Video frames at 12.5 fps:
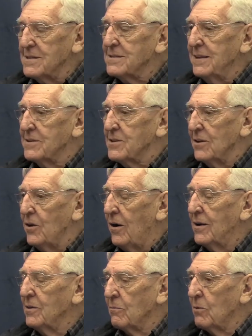it's
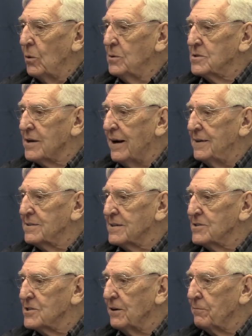along the roadsides
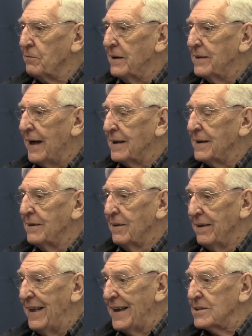and stuff like that,
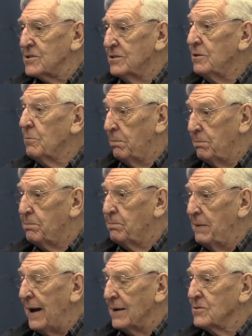unless you
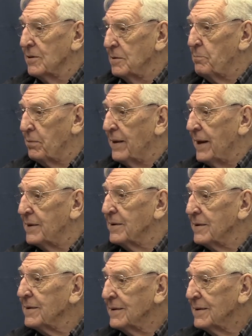actually plant
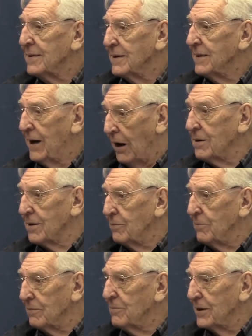a garden
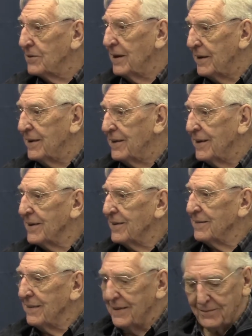with it in there,
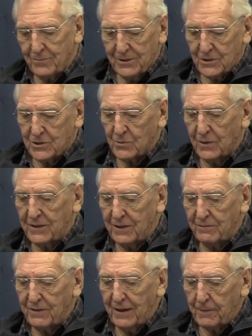which is what
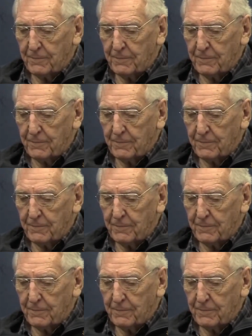they've done.